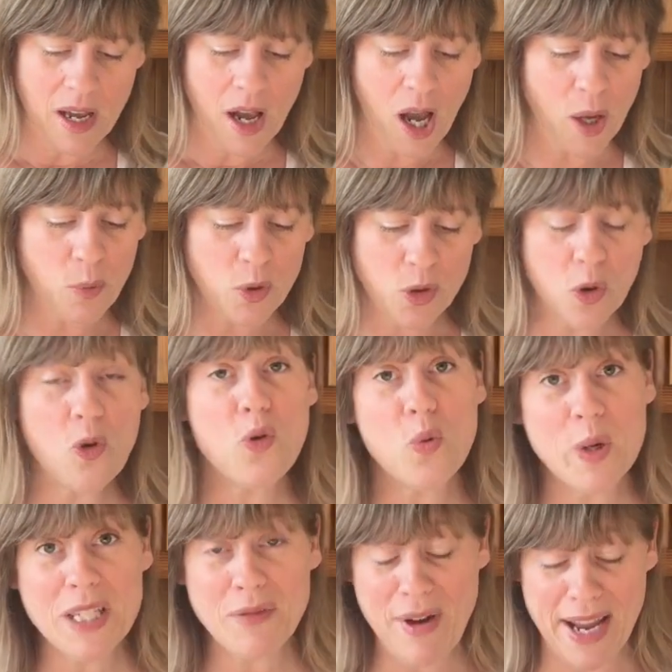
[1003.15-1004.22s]
I would
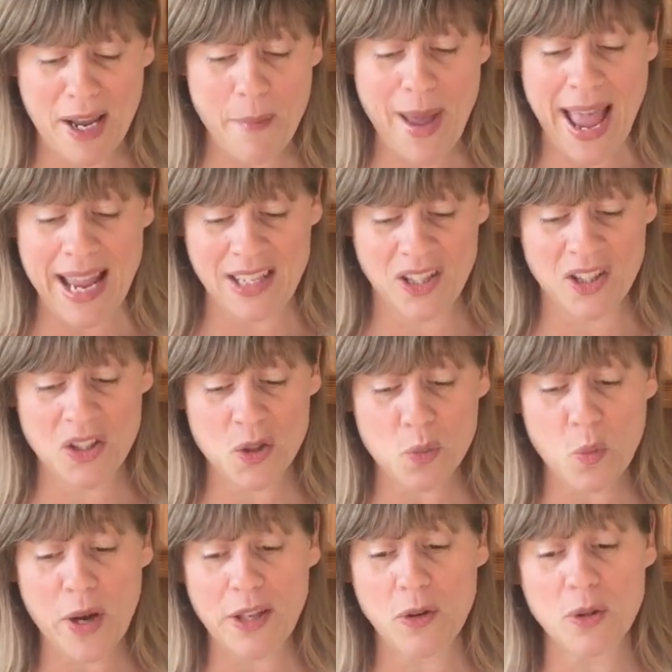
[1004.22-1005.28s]
always recommend
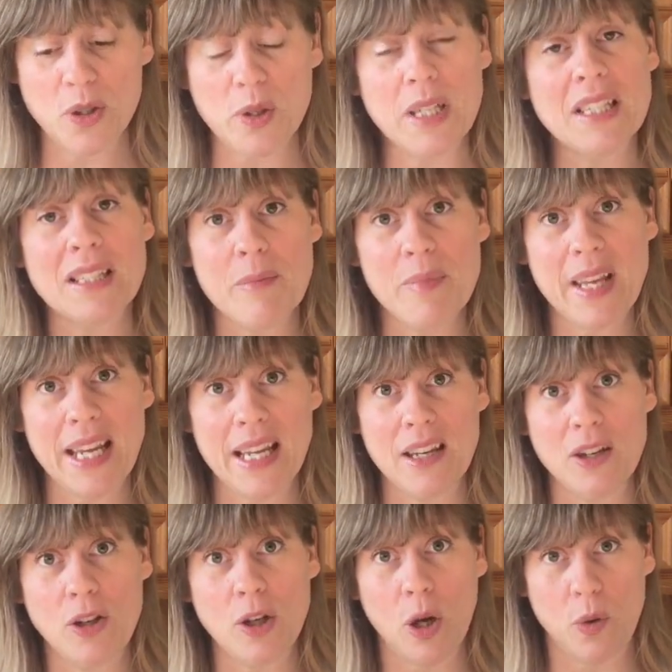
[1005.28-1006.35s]
when you're doing something,
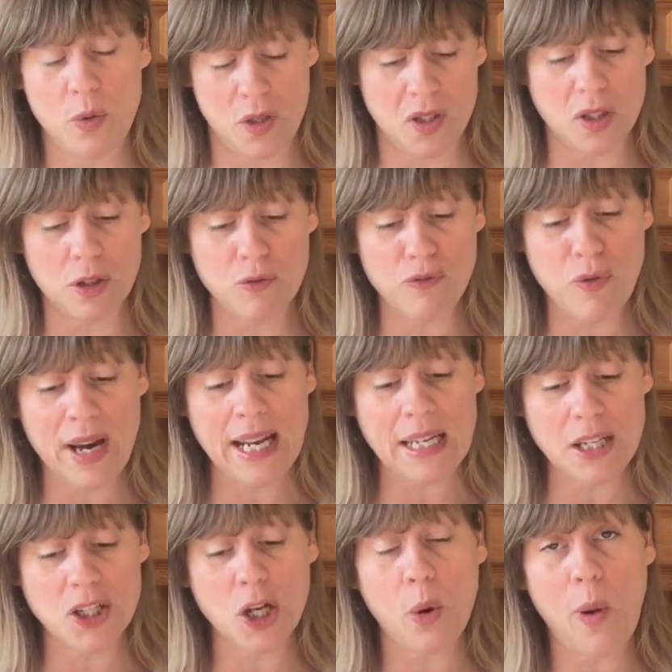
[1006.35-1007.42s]
you know, that's going to
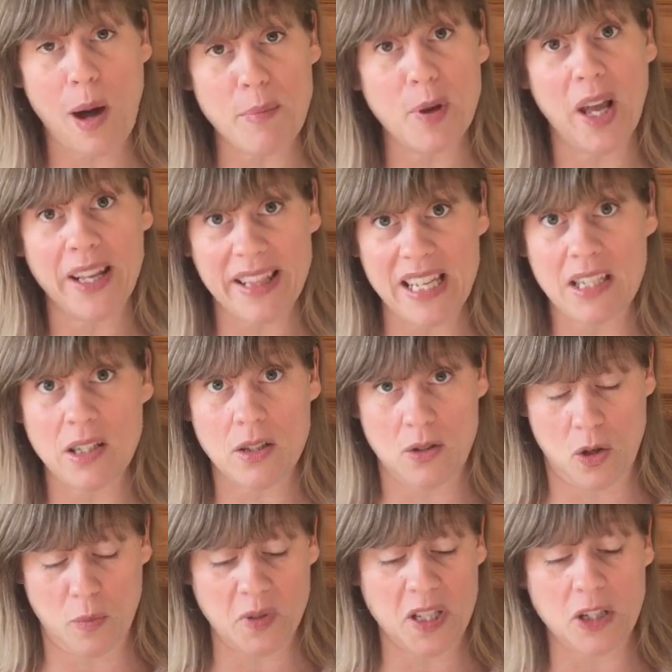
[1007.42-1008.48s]
really show up like this
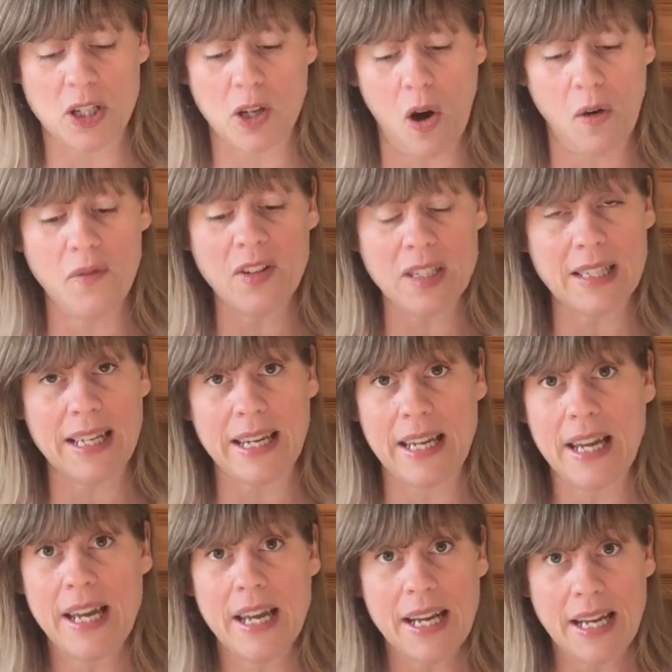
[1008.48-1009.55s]
top stitching obviously
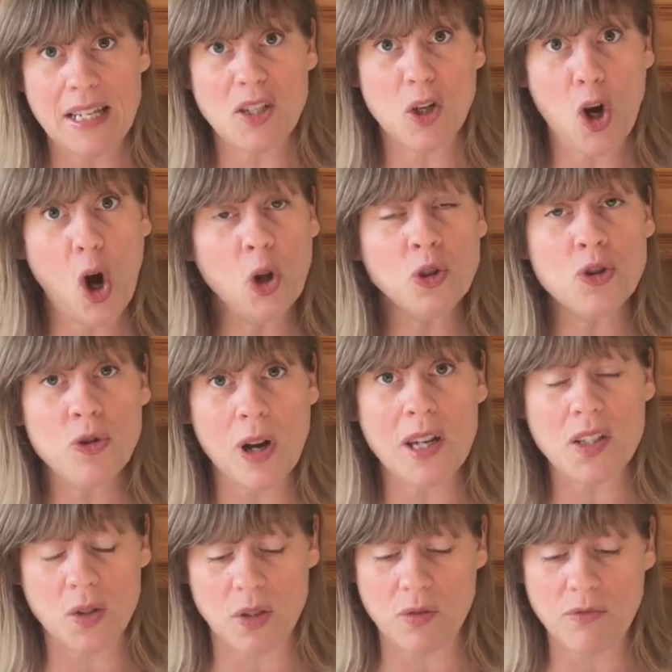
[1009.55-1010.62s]
is a
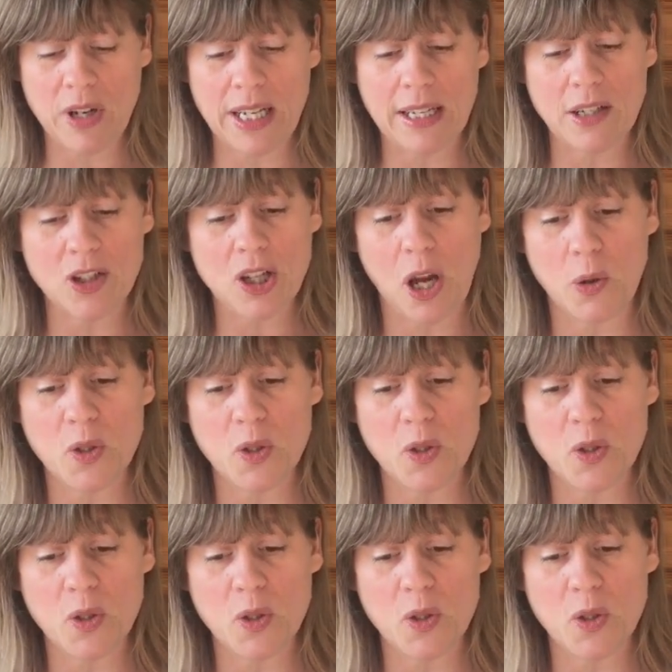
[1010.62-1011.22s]
contrast, so it's really going to show.